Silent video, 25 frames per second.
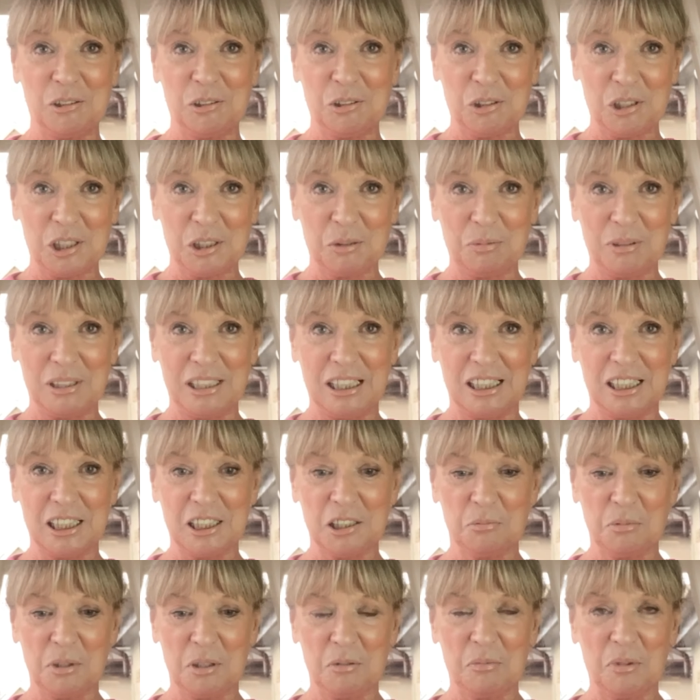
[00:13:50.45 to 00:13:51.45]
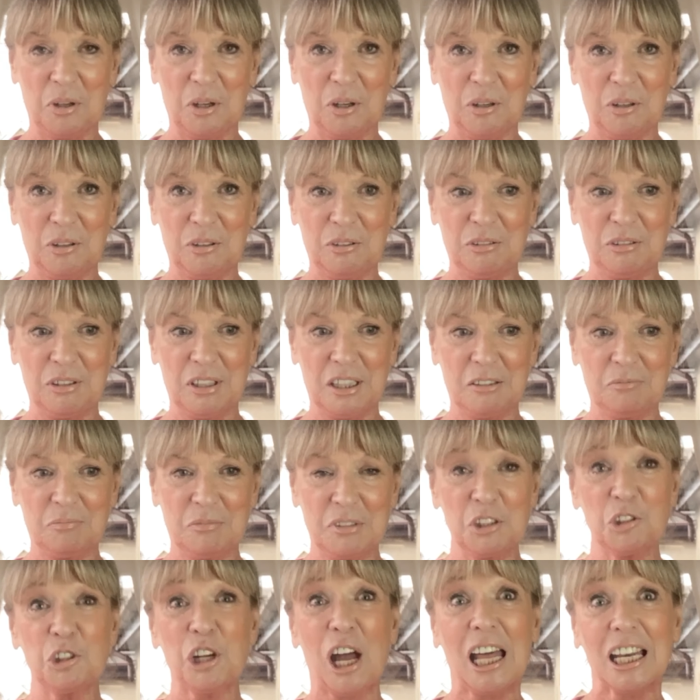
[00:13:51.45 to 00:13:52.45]
so it's been a little bit more um,
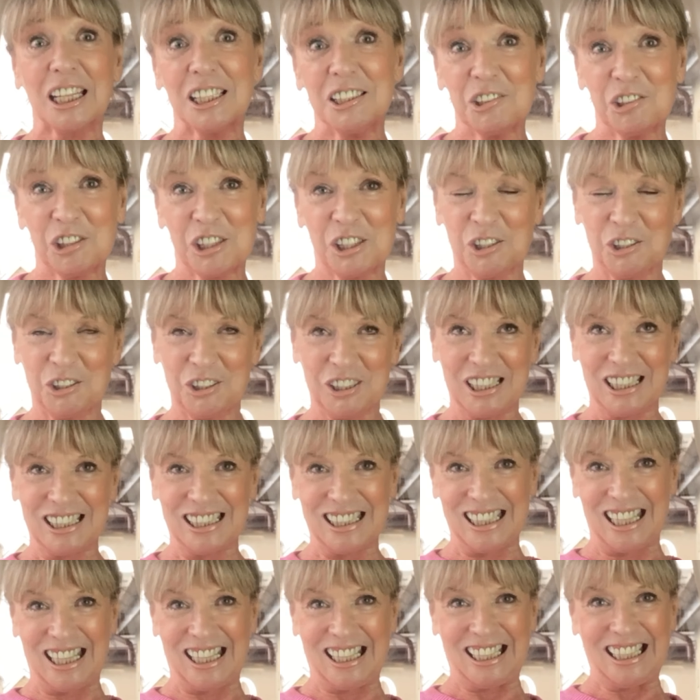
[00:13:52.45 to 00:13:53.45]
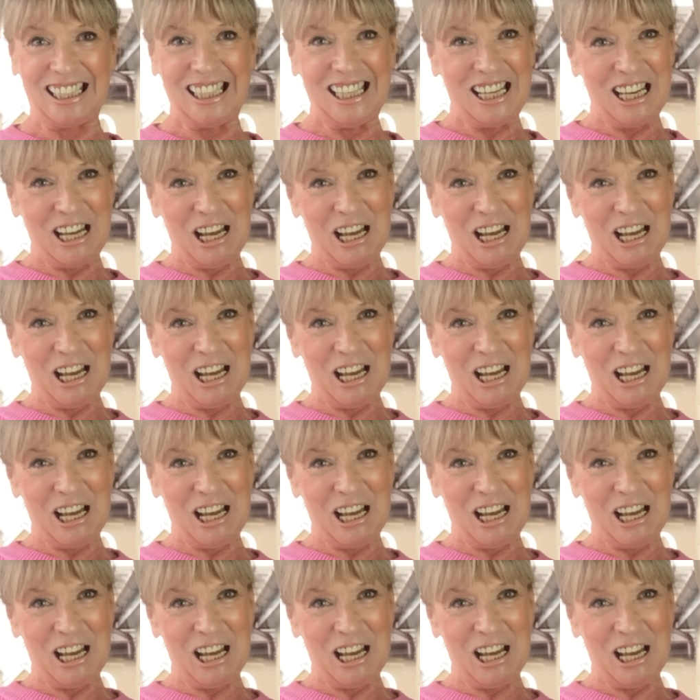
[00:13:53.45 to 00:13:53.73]
challenging, should I say.